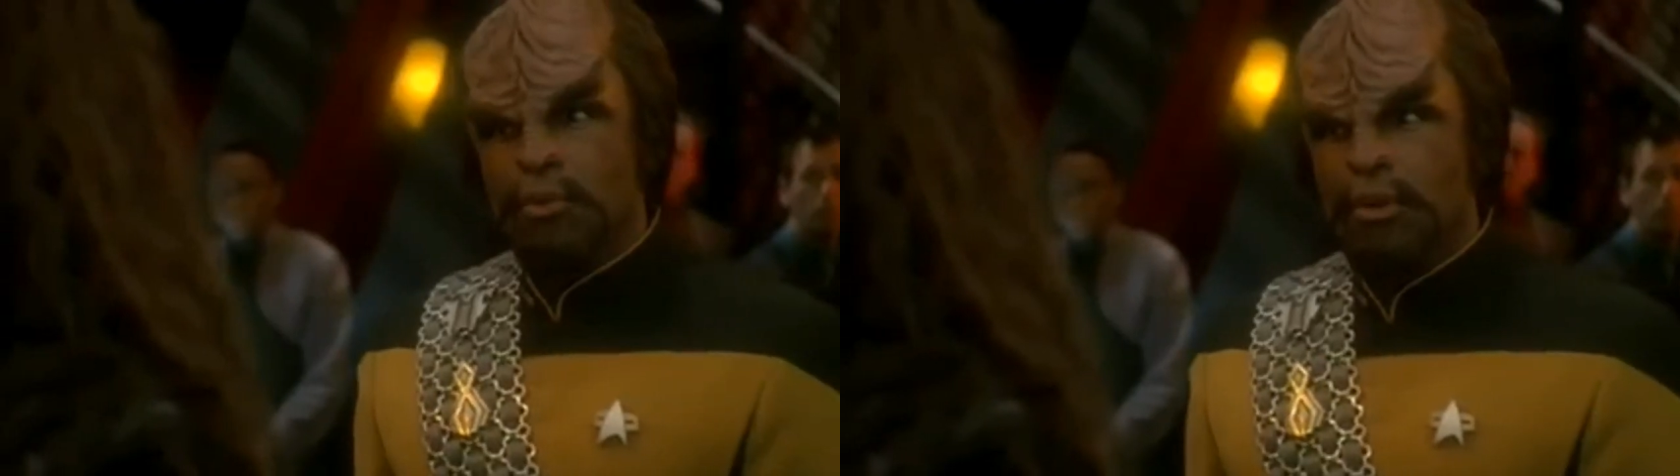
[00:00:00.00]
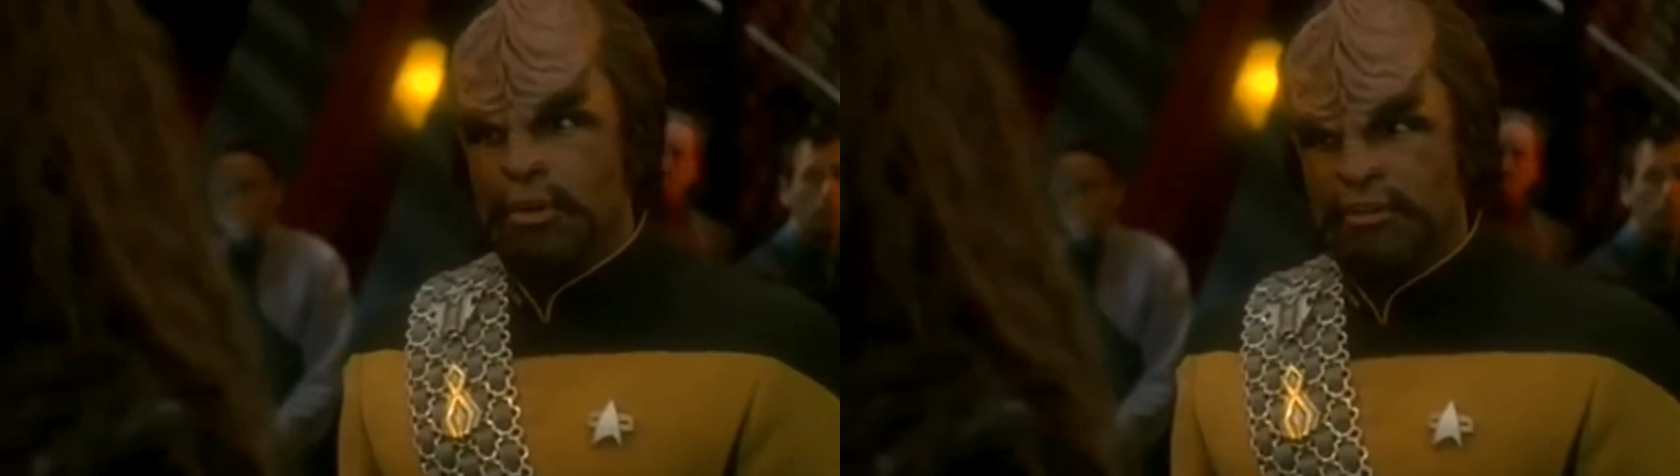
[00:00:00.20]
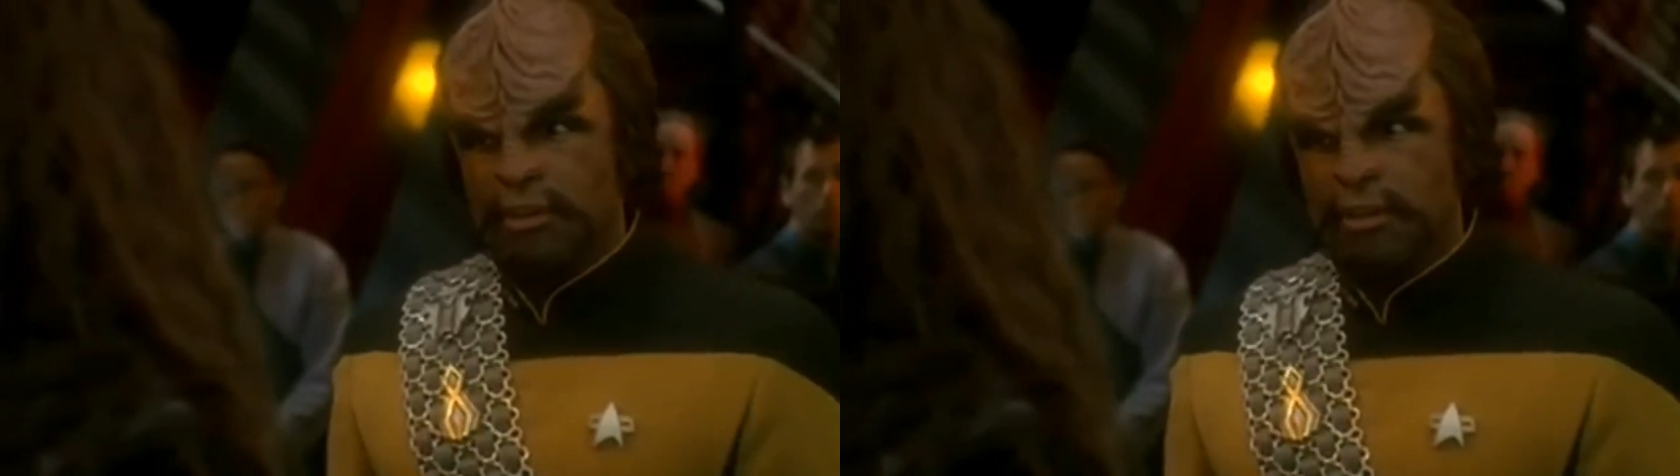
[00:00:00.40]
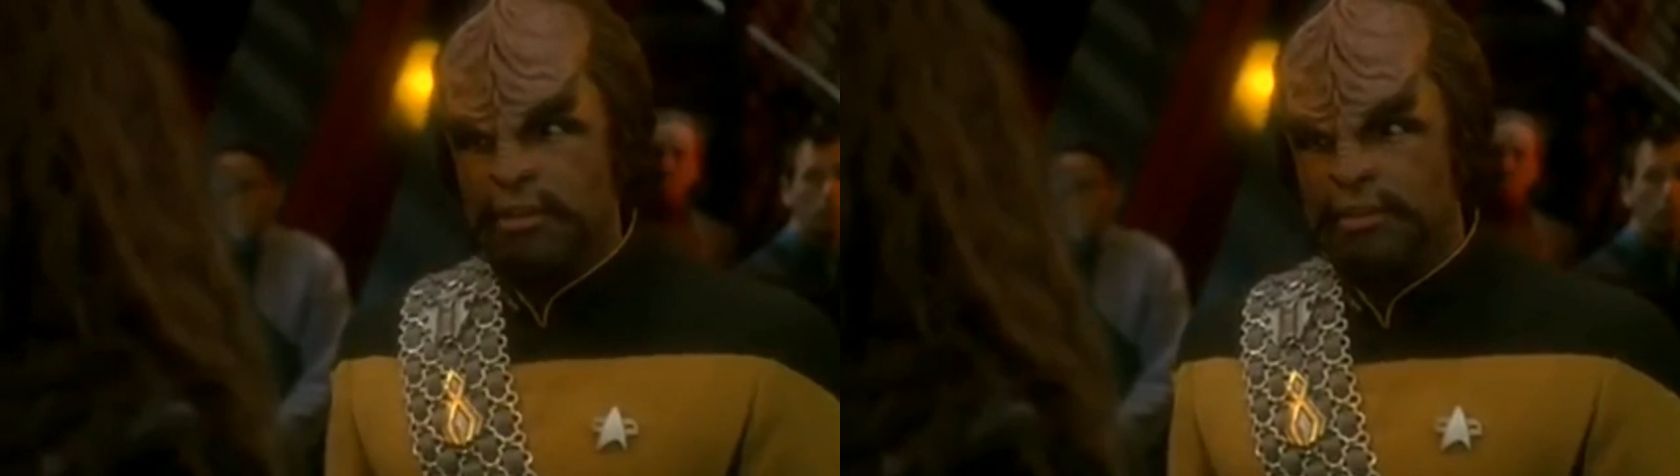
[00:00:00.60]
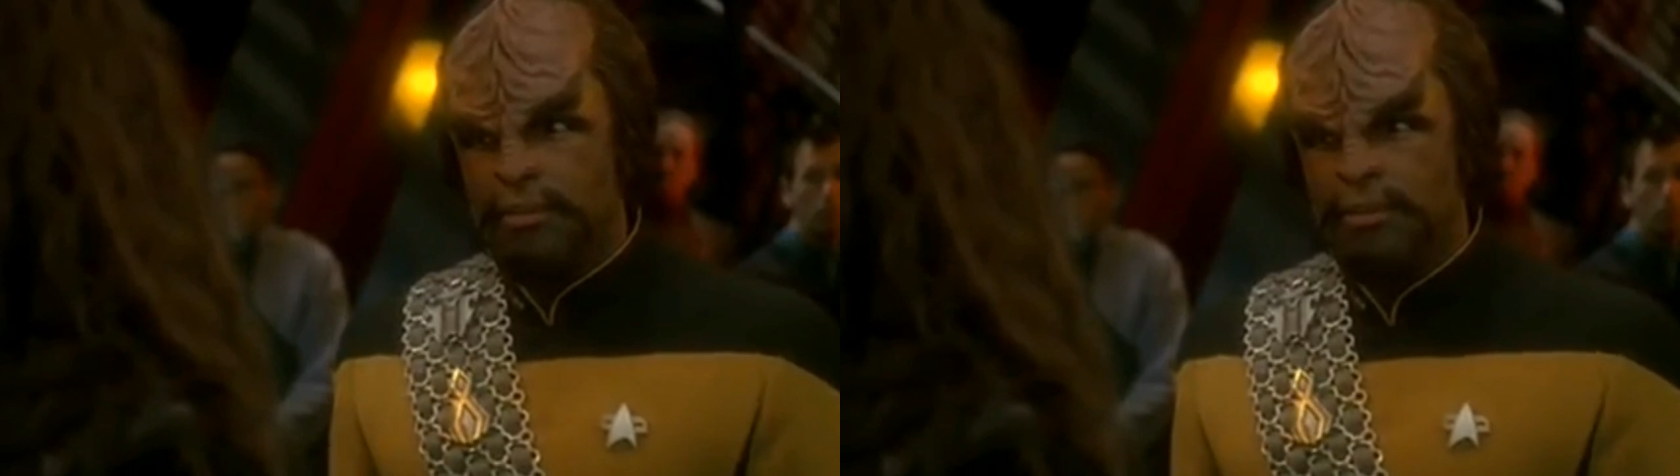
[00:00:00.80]
am Worf,
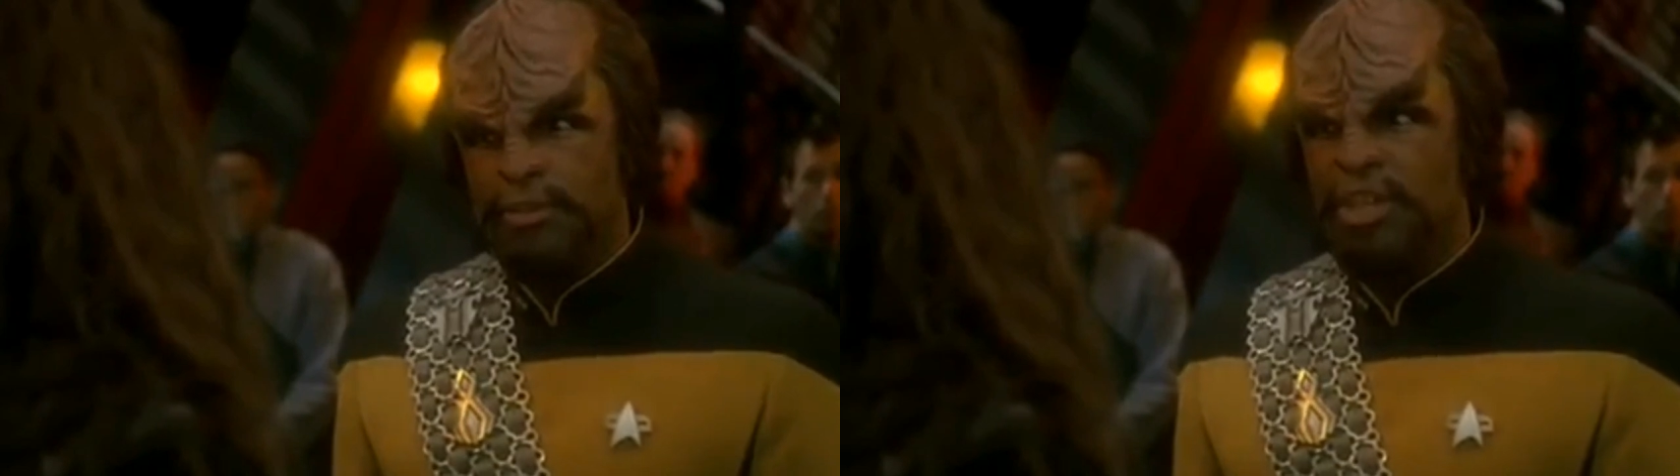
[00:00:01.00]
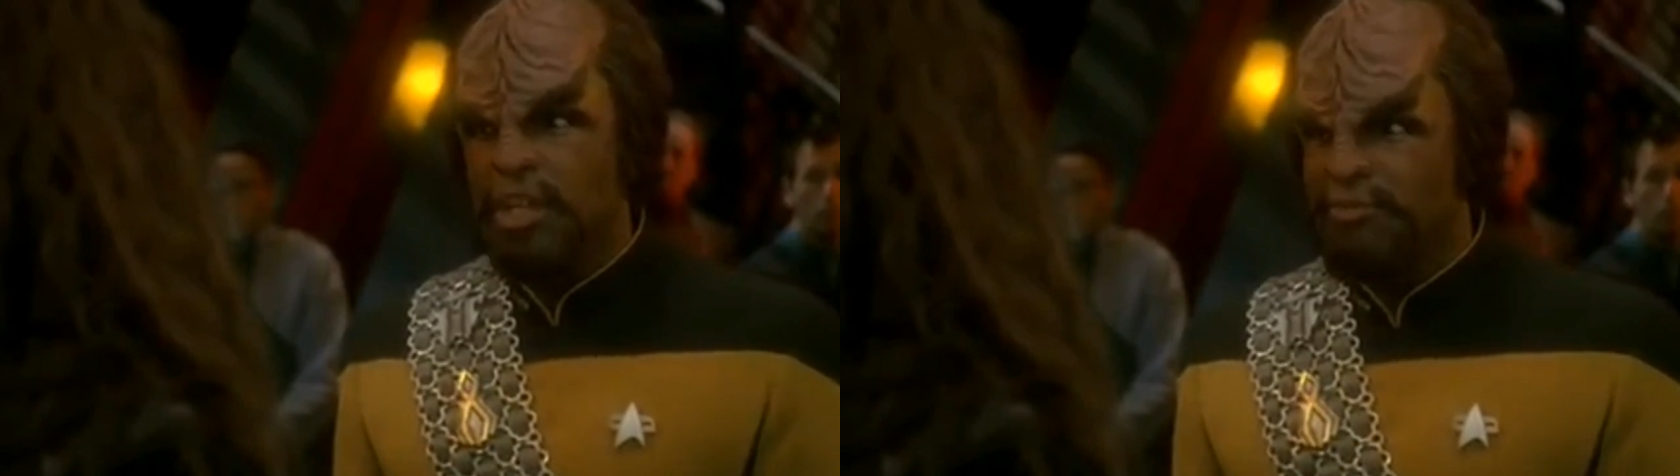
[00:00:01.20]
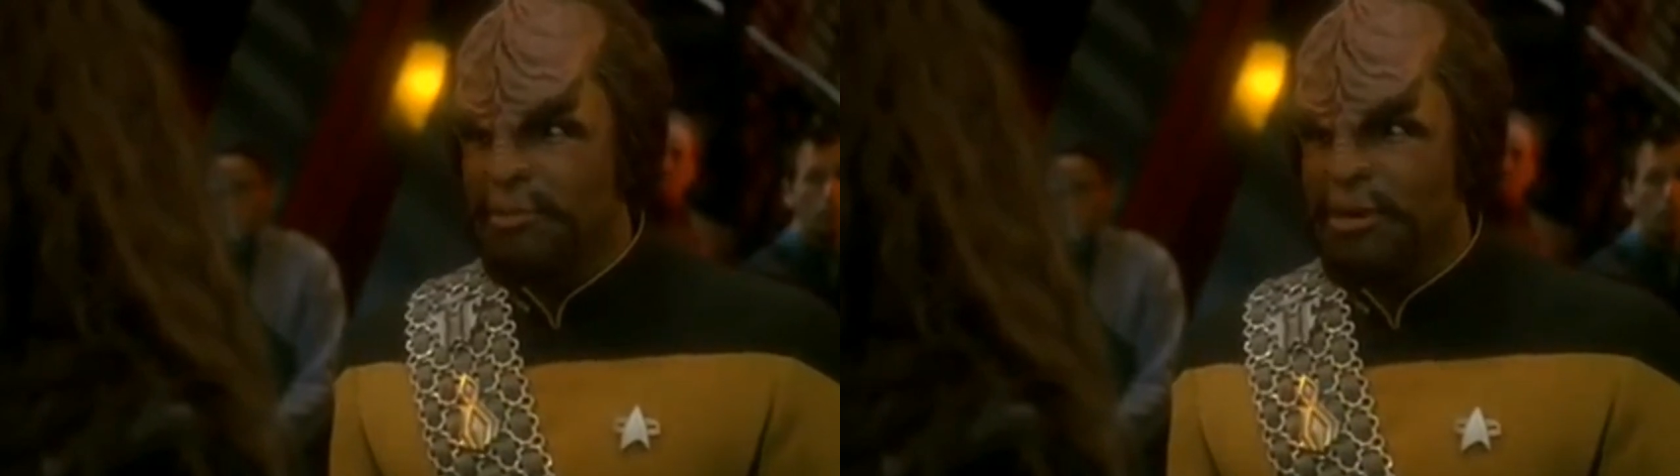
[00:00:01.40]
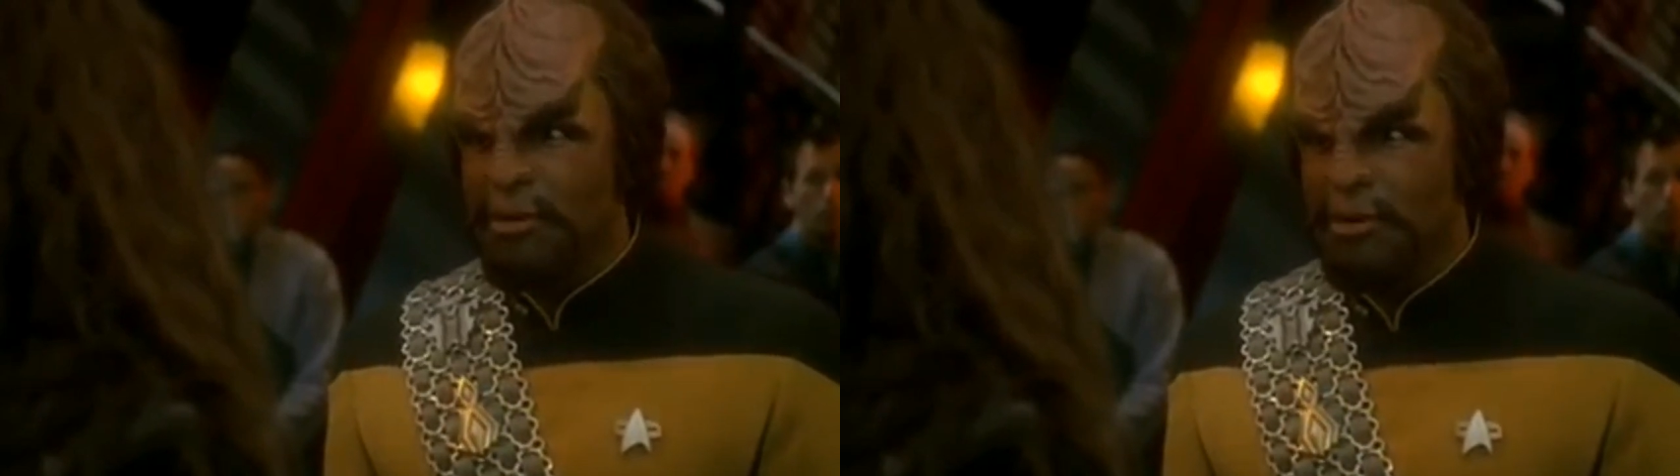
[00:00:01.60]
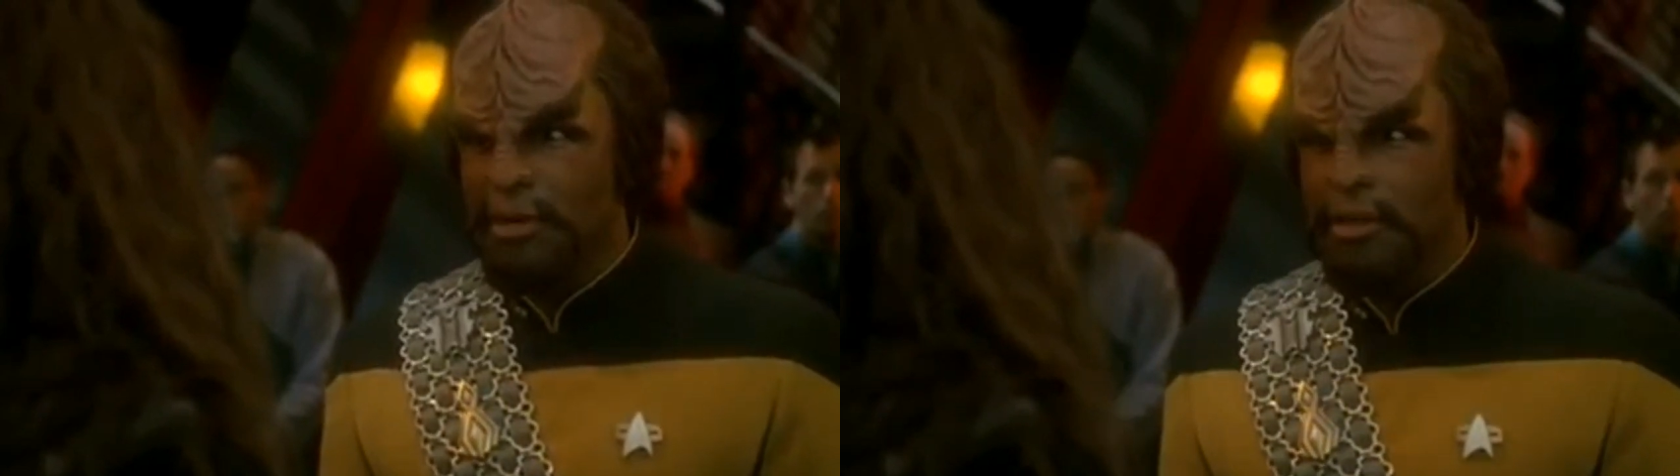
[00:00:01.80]
son of
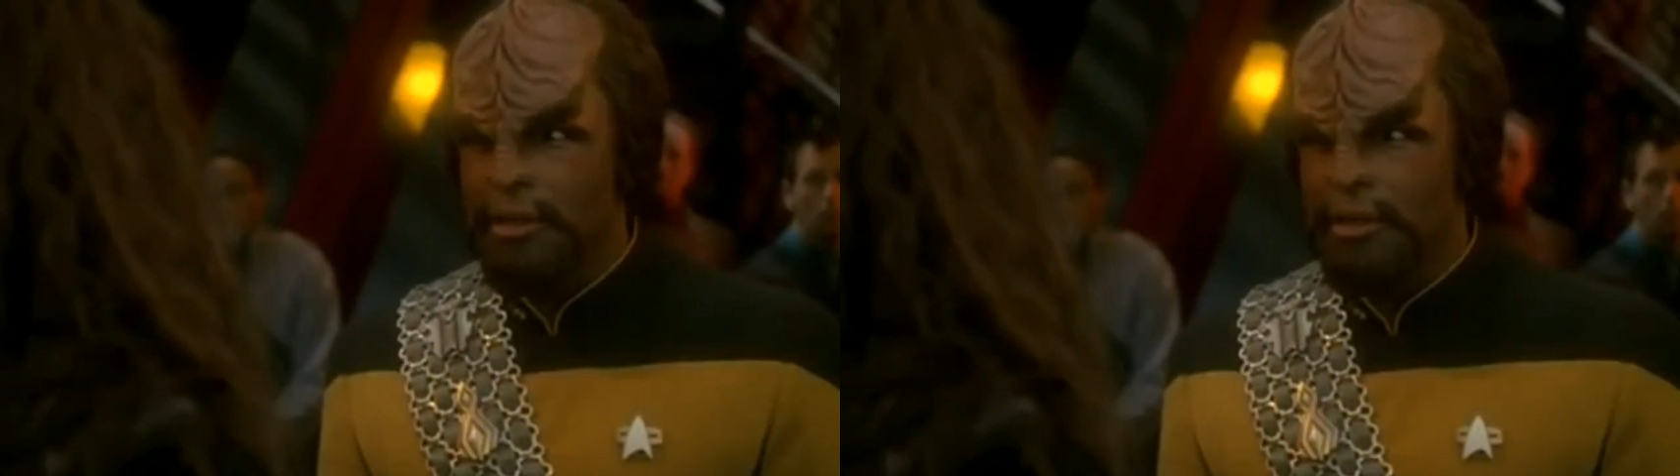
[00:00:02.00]
Moog.